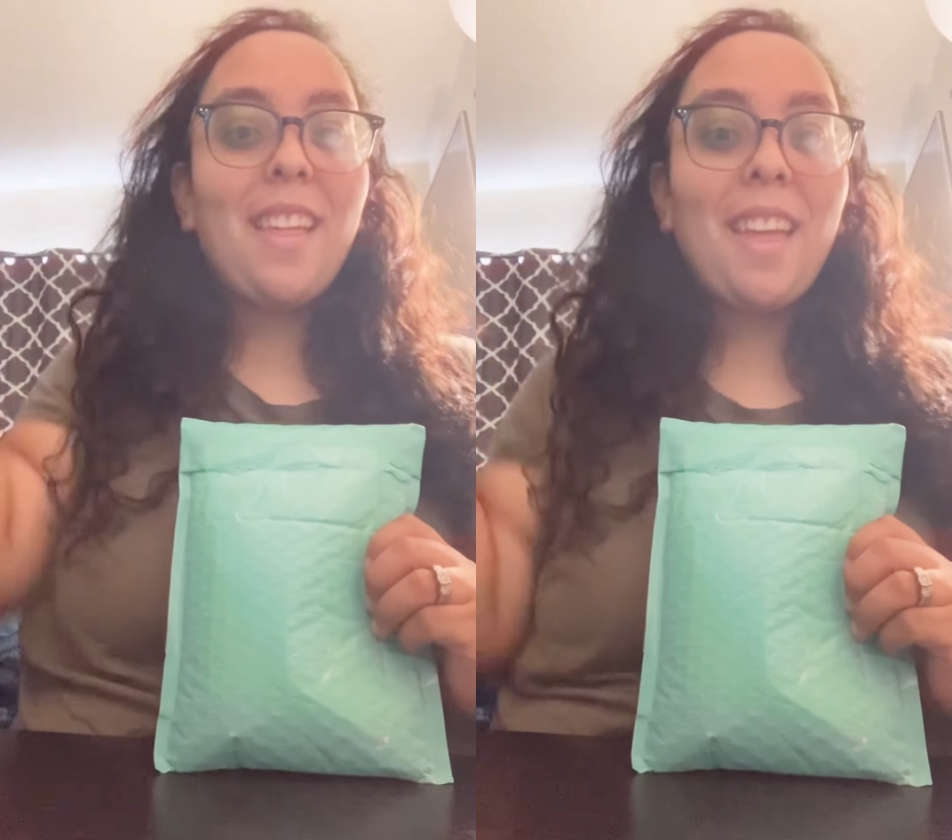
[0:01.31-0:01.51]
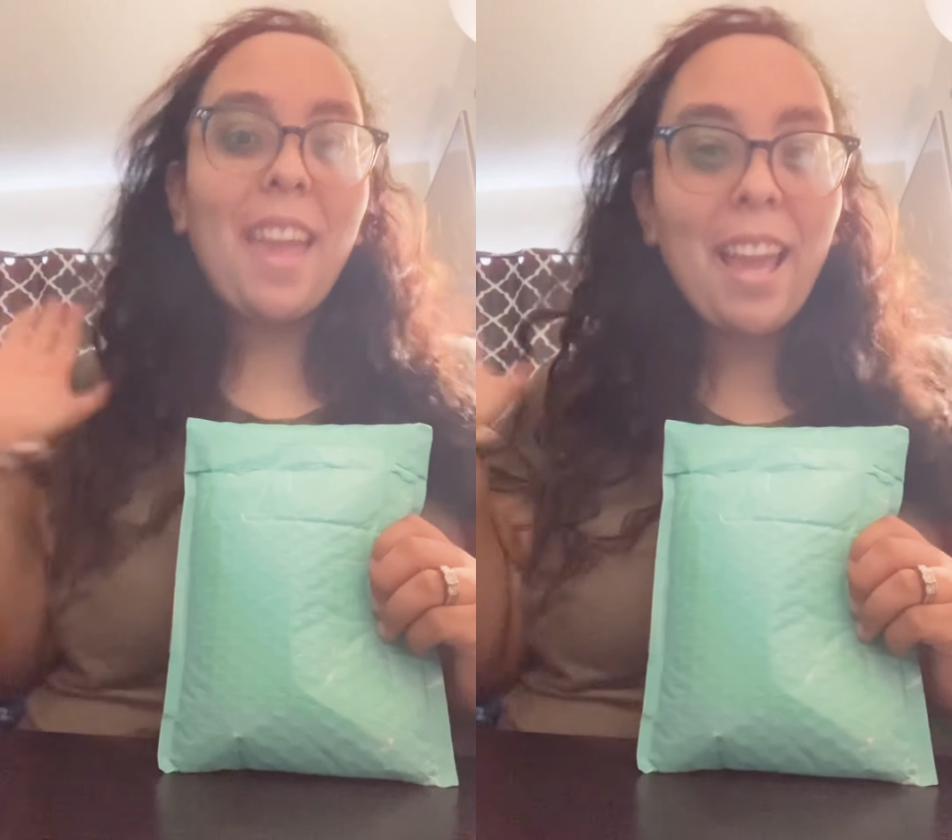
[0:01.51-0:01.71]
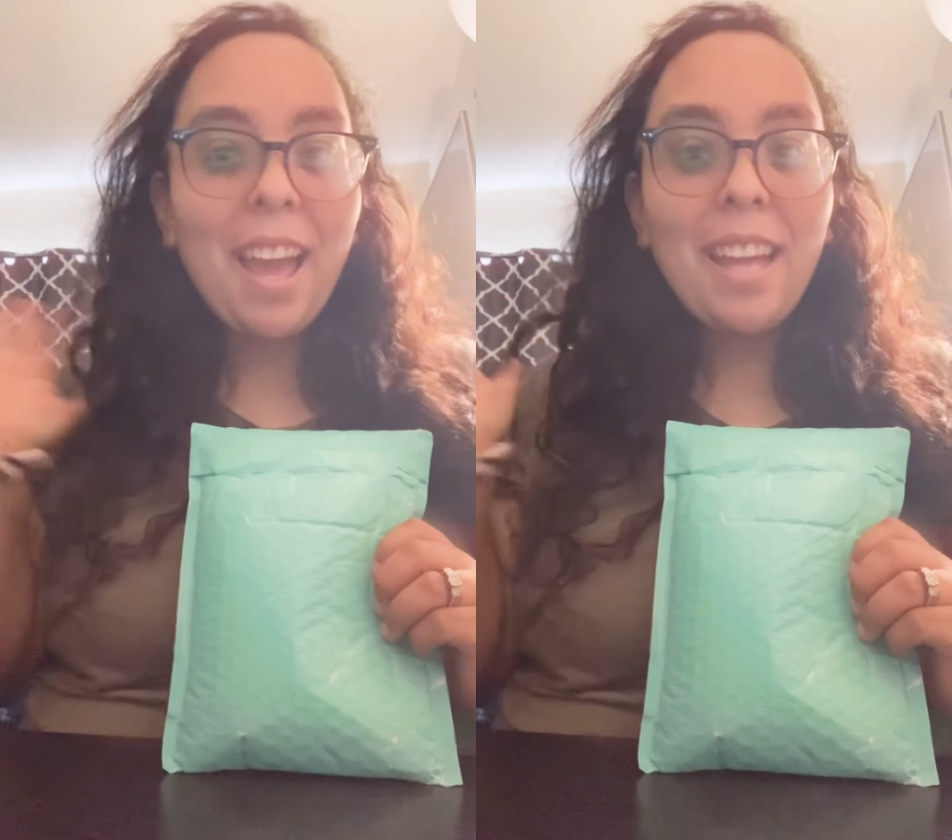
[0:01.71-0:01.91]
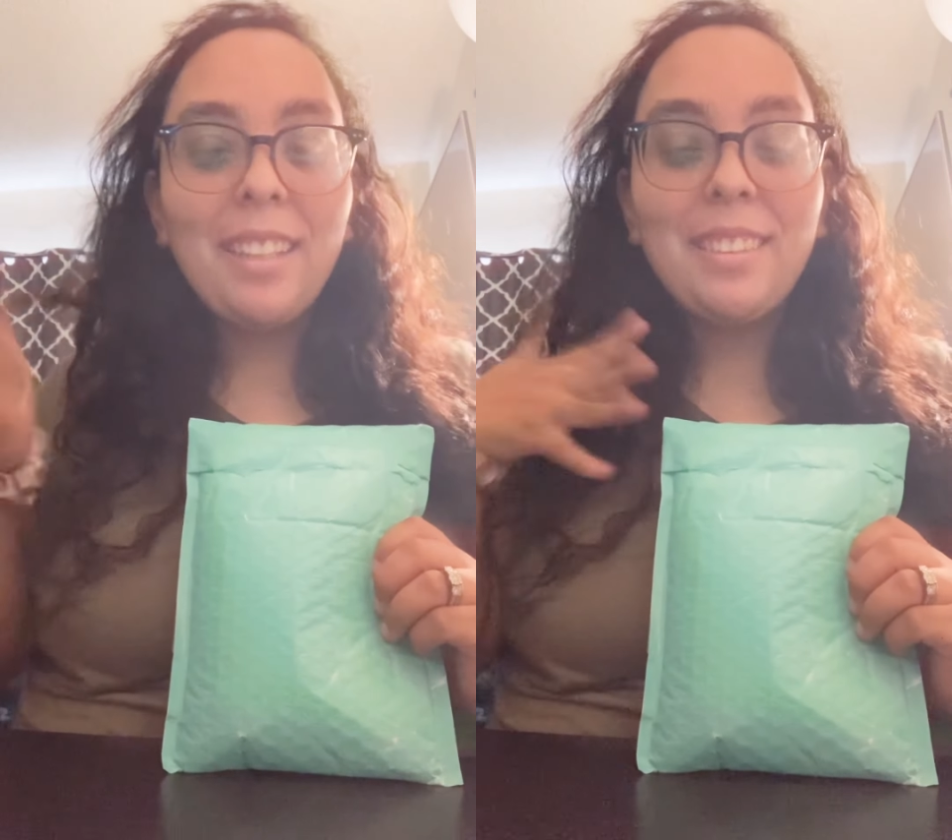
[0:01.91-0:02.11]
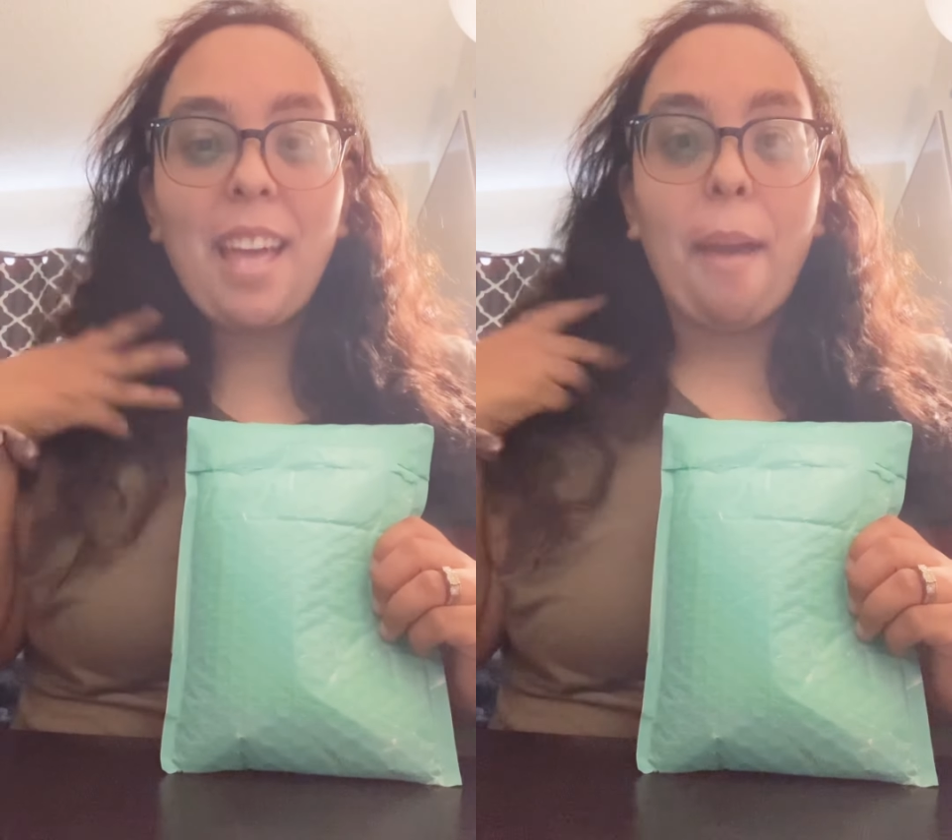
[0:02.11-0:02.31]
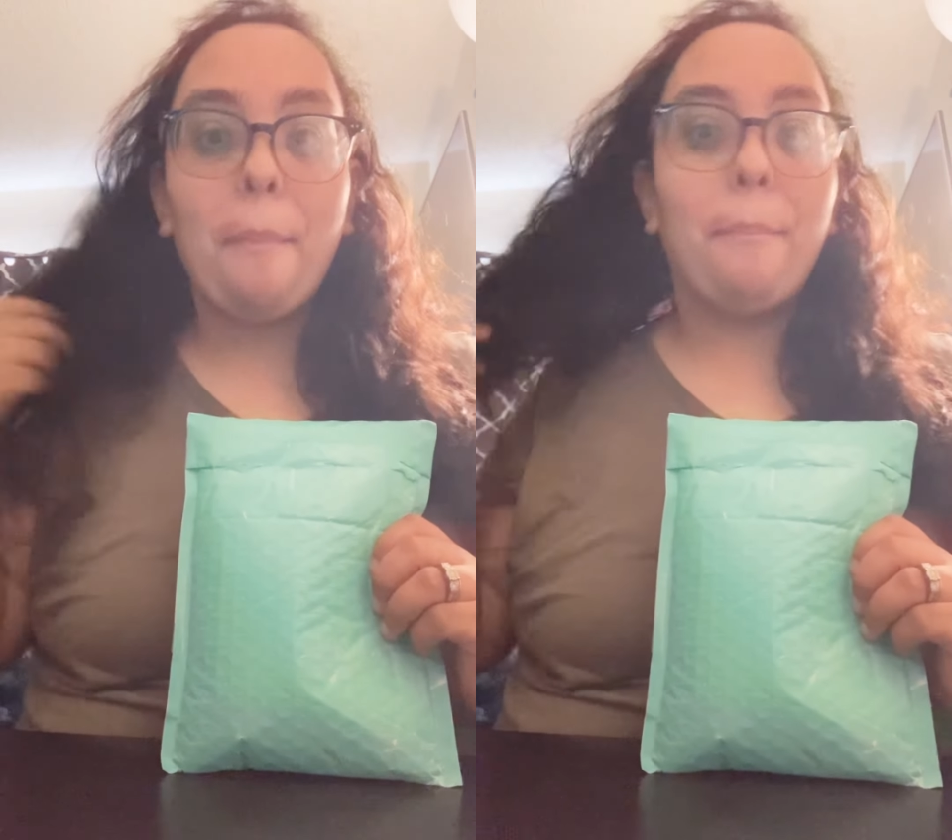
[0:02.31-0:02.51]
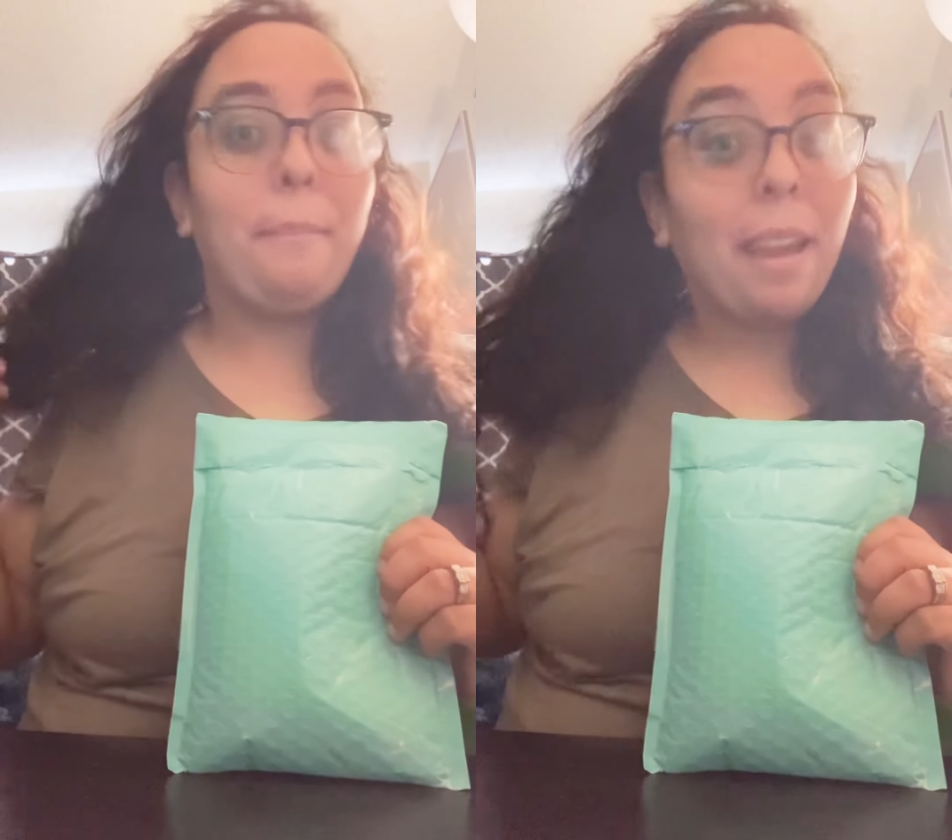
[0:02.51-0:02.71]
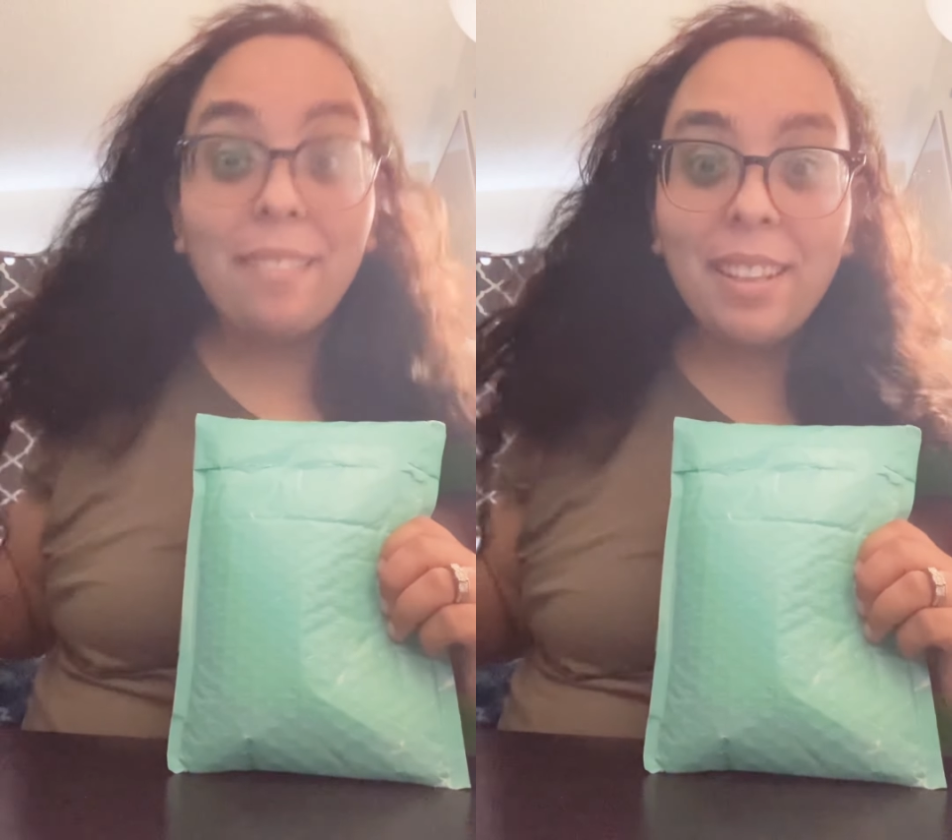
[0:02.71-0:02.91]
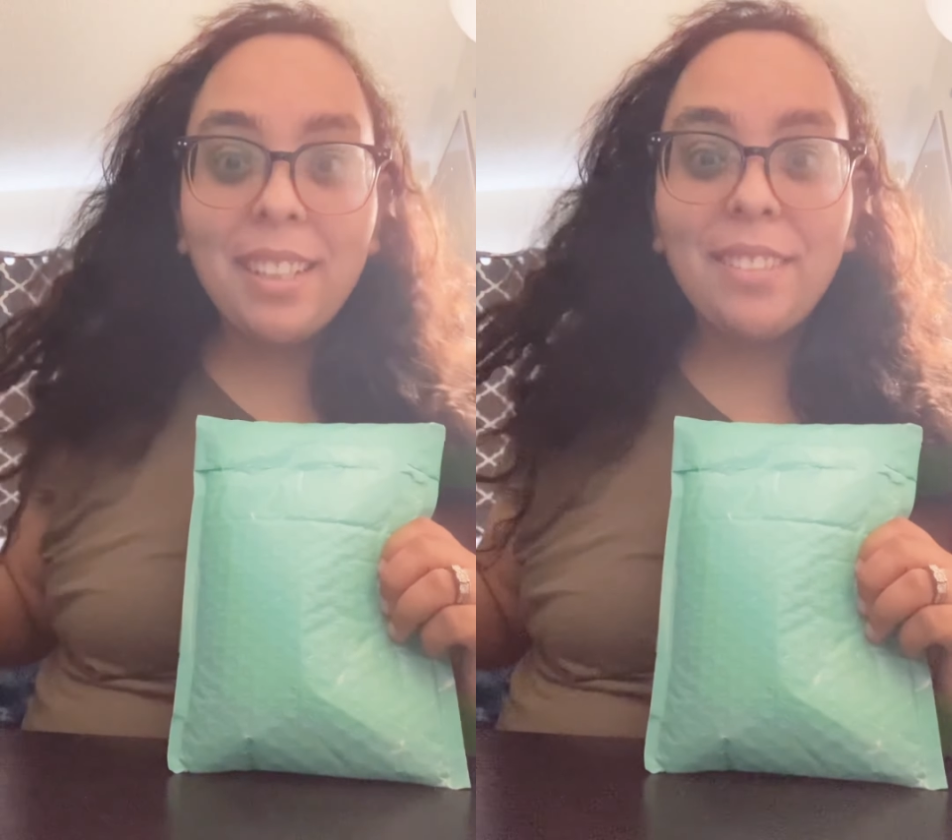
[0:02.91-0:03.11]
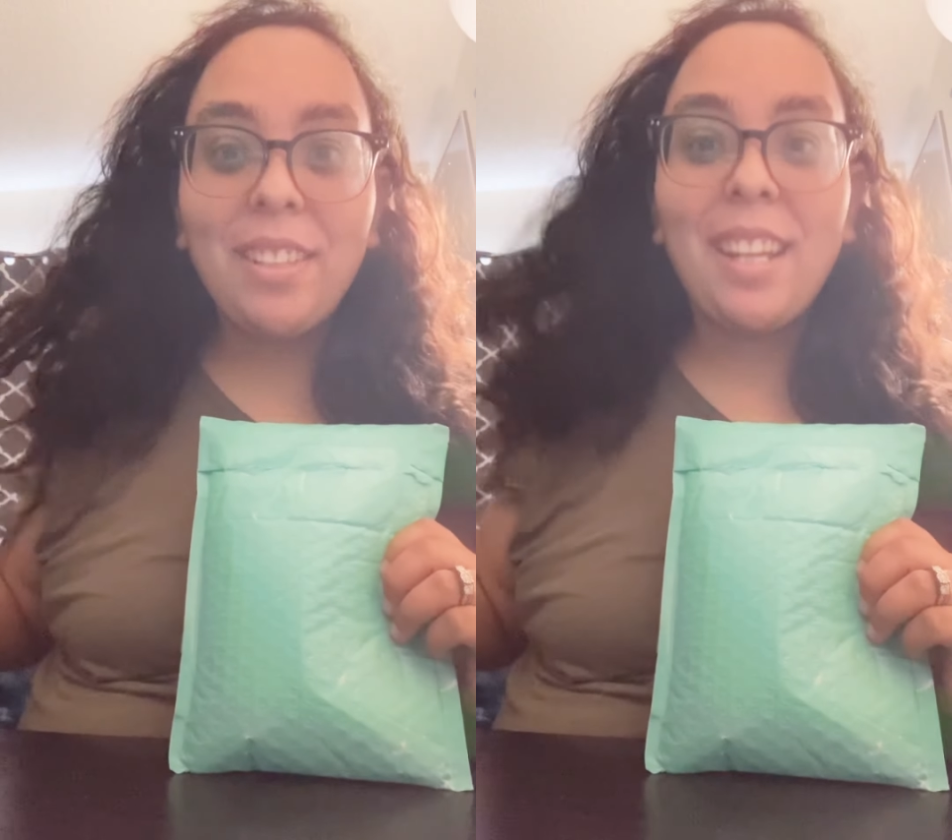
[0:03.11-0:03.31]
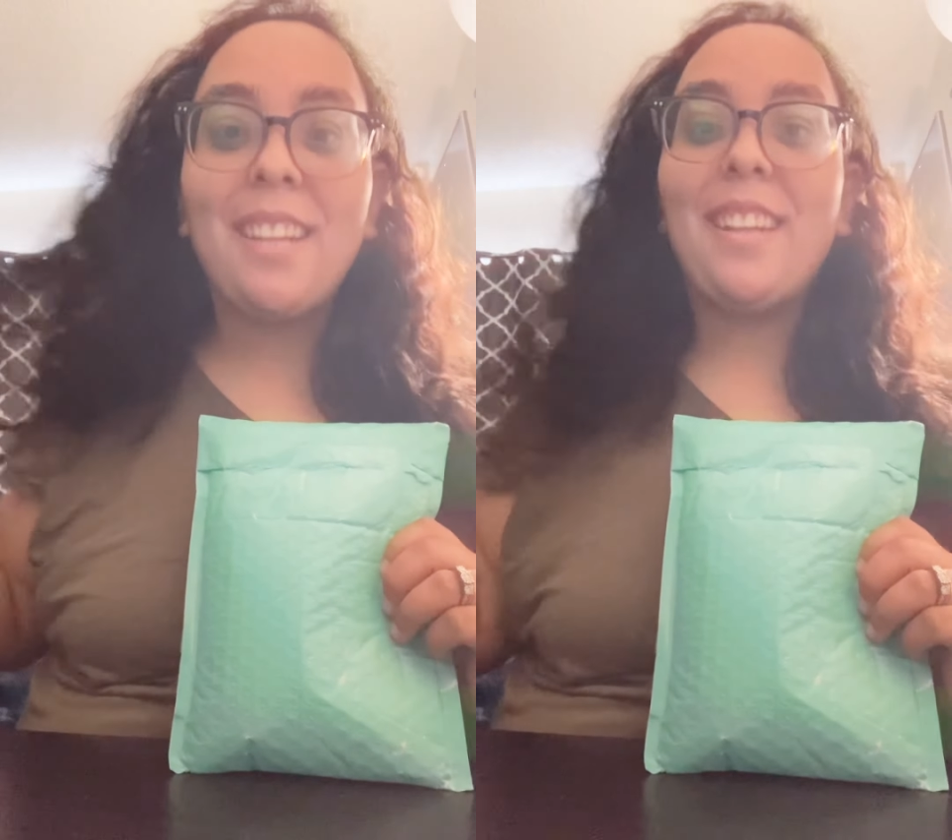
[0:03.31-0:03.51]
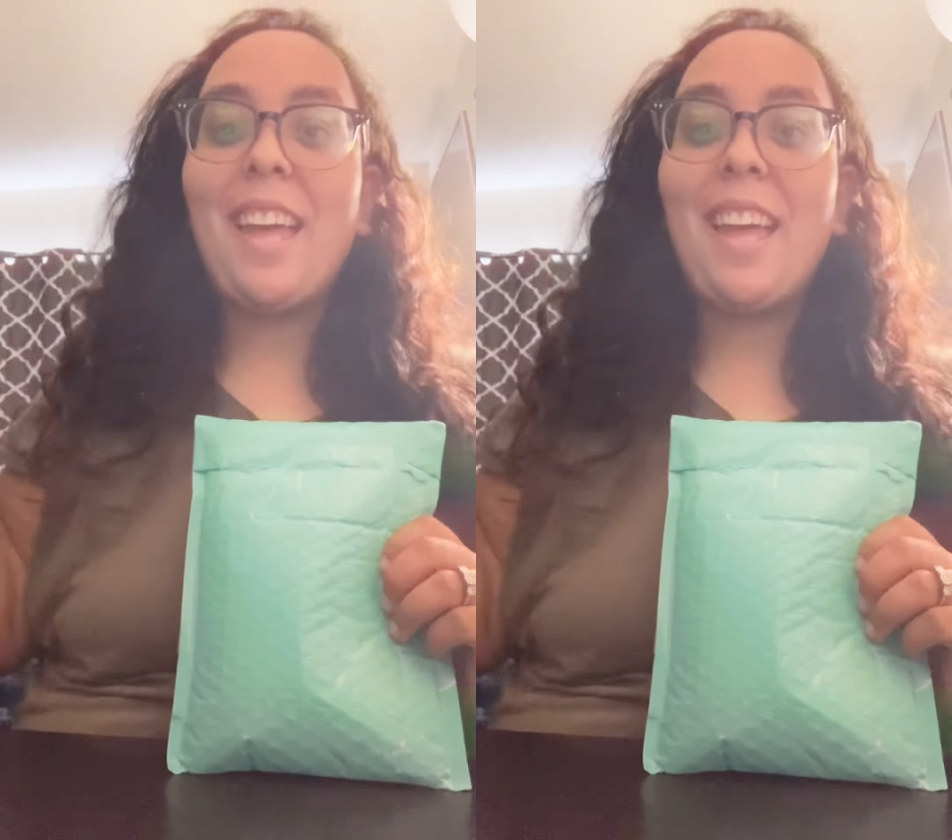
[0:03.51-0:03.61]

Hey guys, I'm back with another video,